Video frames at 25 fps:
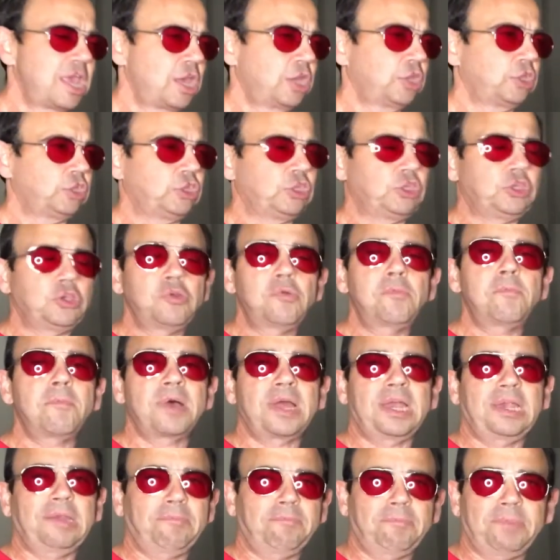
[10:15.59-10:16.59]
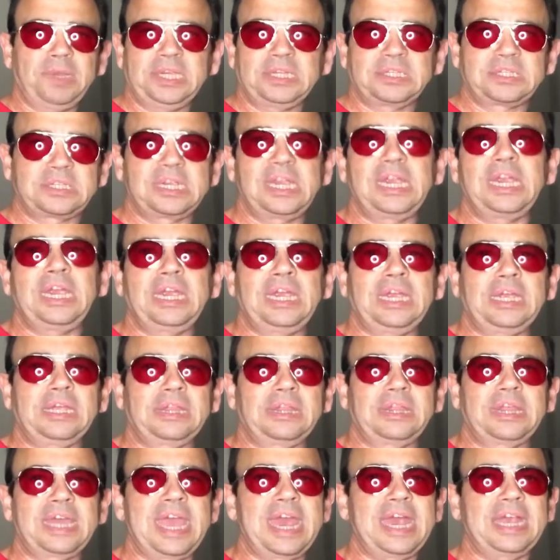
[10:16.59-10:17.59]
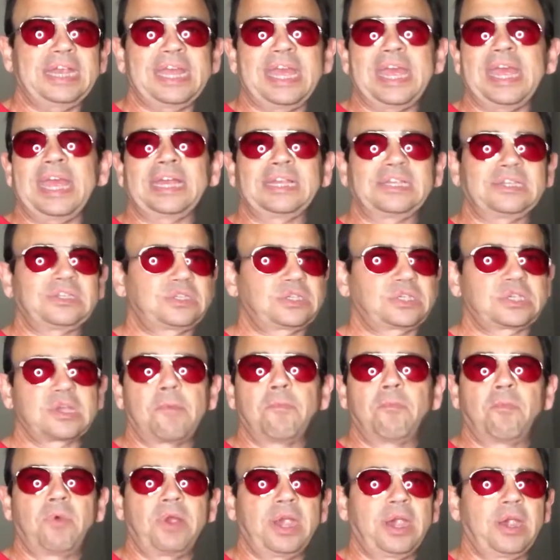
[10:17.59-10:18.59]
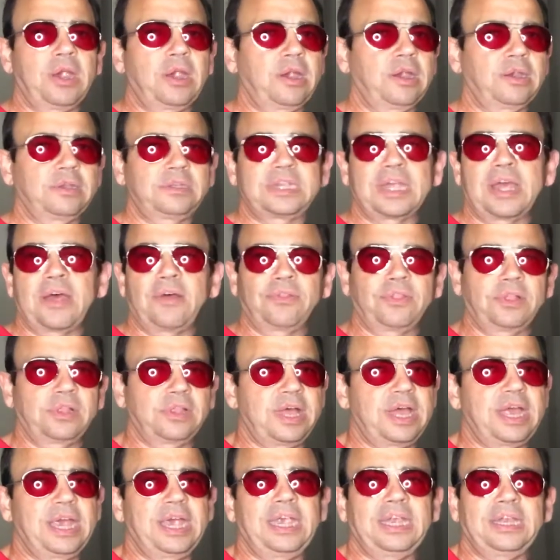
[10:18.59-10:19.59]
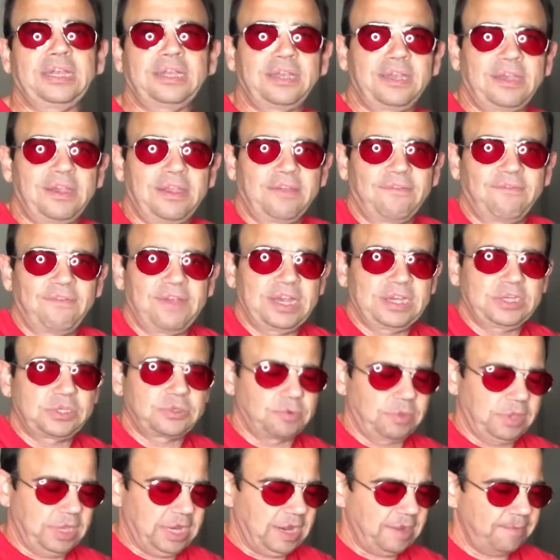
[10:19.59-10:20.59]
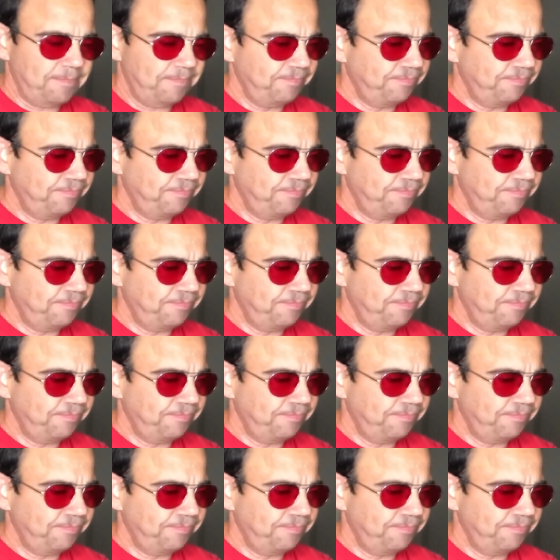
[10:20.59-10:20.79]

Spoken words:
you might be seeing that ad somewhere down the line eventually.